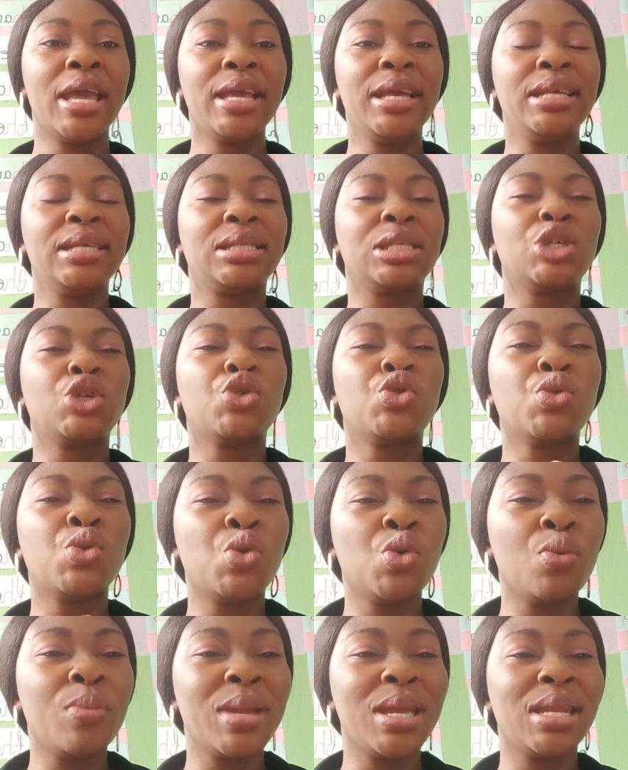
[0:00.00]
is
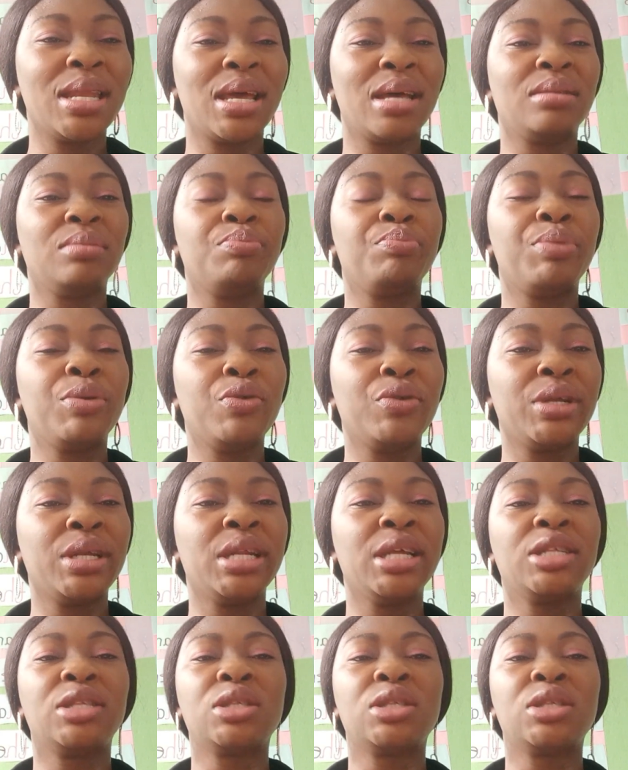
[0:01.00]
grooming and building